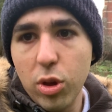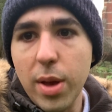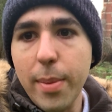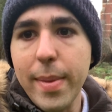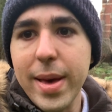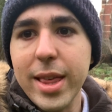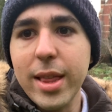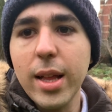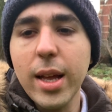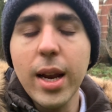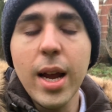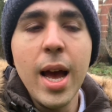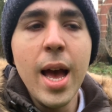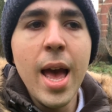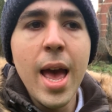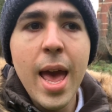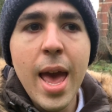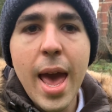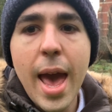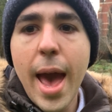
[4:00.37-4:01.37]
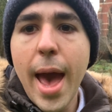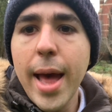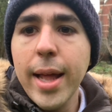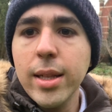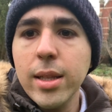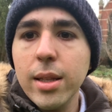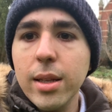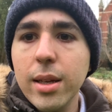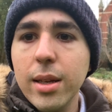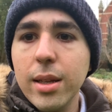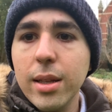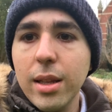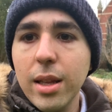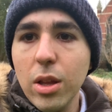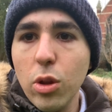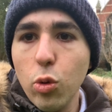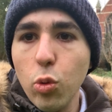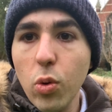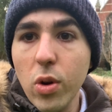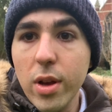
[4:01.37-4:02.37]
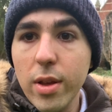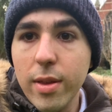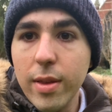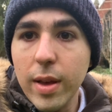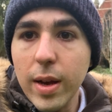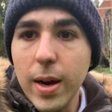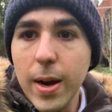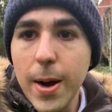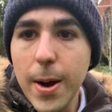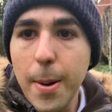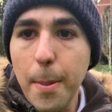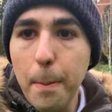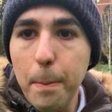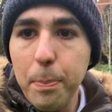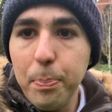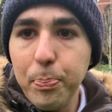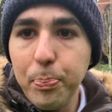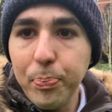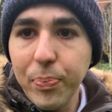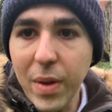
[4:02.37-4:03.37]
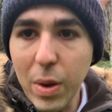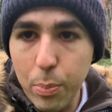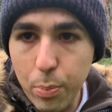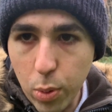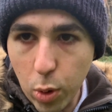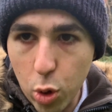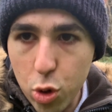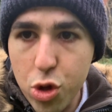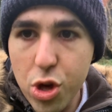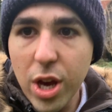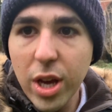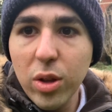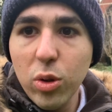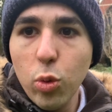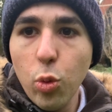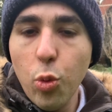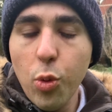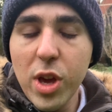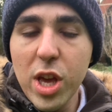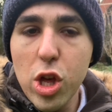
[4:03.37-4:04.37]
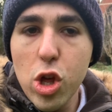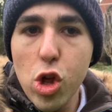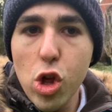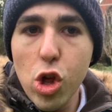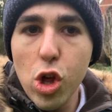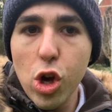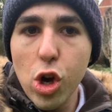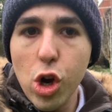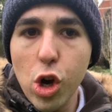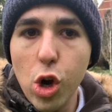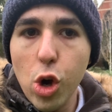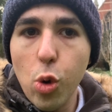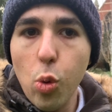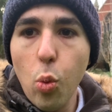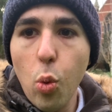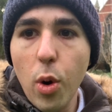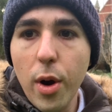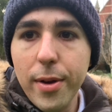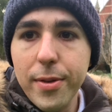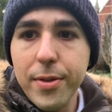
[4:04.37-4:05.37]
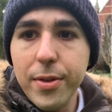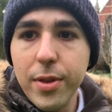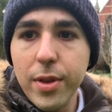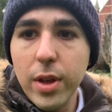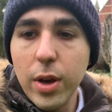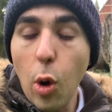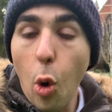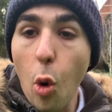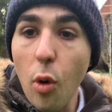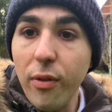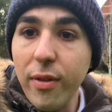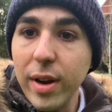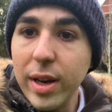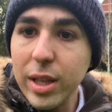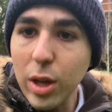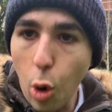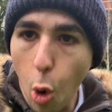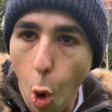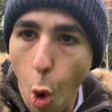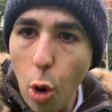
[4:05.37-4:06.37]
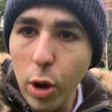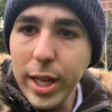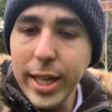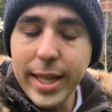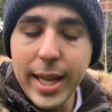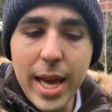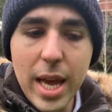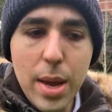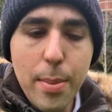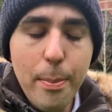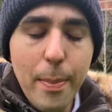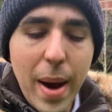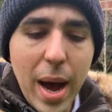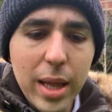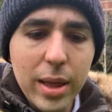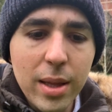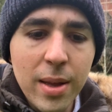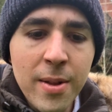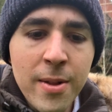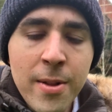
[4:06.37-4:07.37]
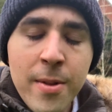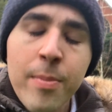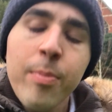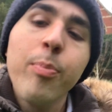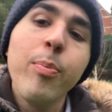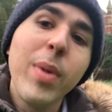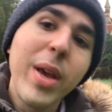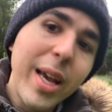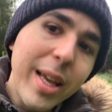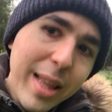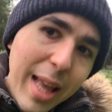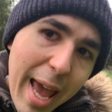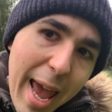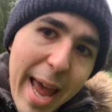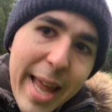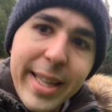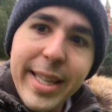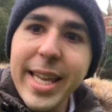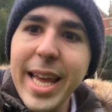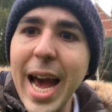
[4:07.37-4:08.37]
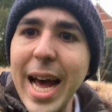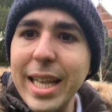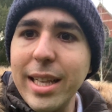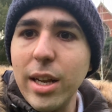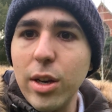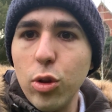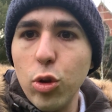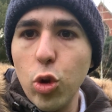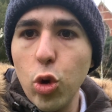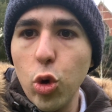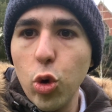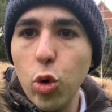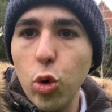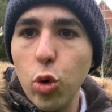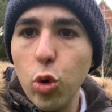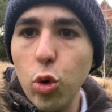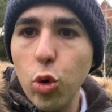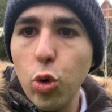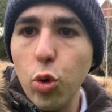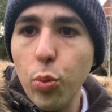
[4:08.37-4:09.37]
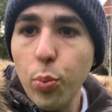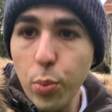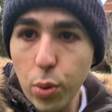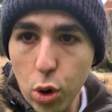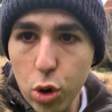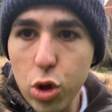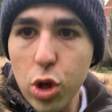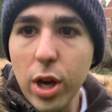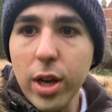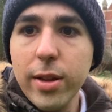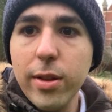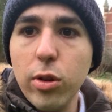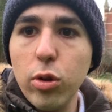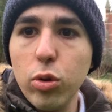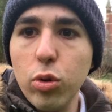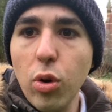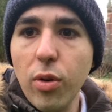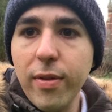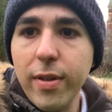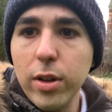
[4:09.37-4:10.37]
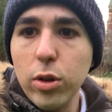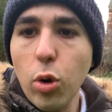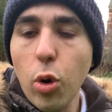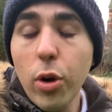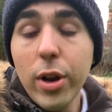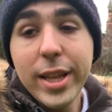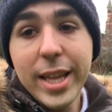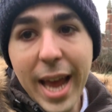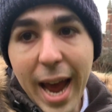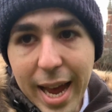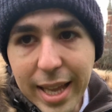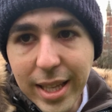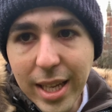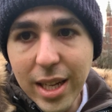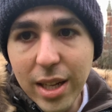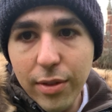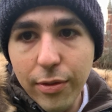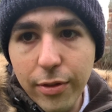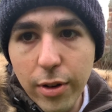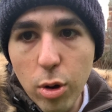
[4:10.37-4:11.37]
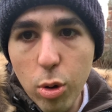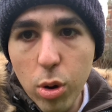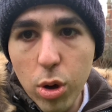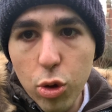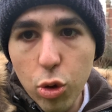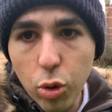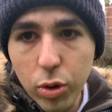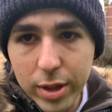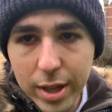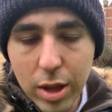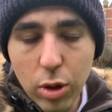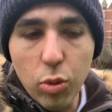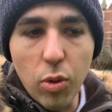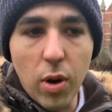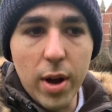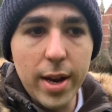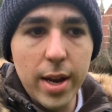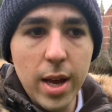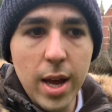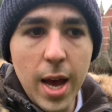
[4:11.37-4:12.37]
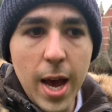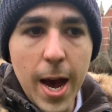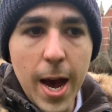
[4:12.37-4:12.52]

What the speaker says: semester, and this was a project which was over the holiday, but because I had the other two projects to do over the holiday, I didn't focus on this one,